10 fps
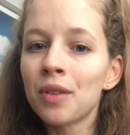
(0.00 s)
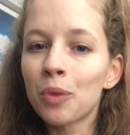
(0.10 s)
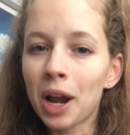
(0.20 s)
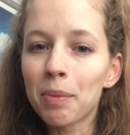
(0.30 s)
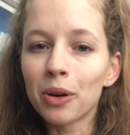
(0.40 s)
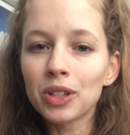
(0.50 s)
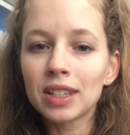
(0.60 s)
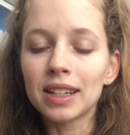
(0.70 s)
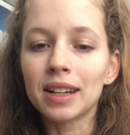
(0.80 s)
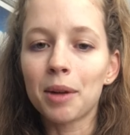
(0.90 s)
when I
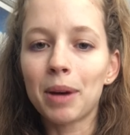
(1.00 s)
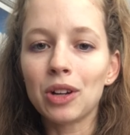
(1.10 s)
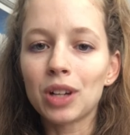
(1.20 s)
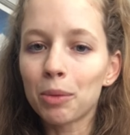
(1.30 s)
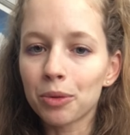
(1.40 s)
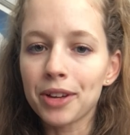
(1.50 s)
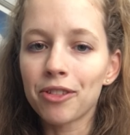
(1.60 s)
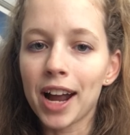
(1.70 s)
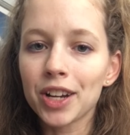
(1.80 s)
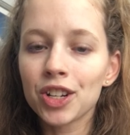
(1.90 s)
posted about double
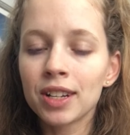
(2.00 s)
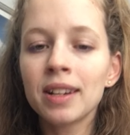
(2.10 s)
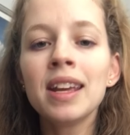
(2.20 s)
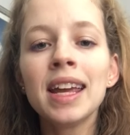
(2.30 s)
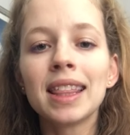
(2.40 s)
refraction,